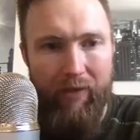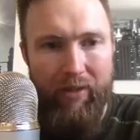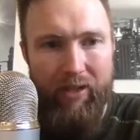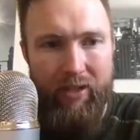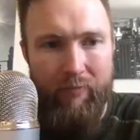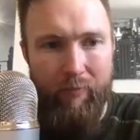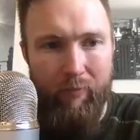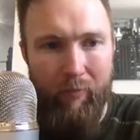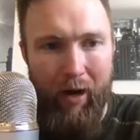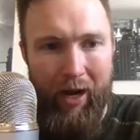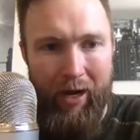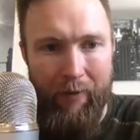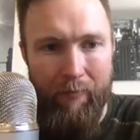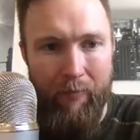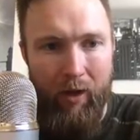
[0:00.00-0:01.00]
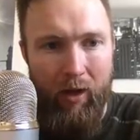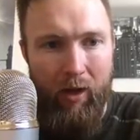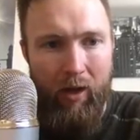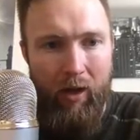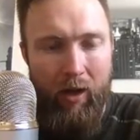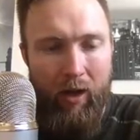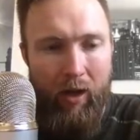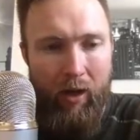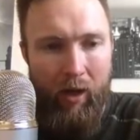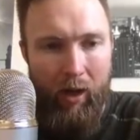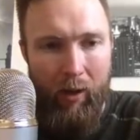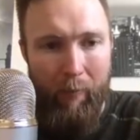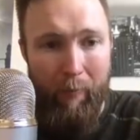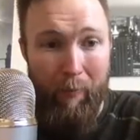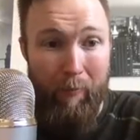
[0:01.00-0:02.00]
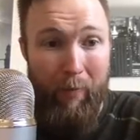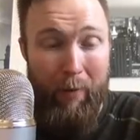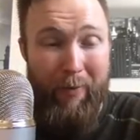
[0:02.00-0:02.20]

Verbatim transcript: this is my um, my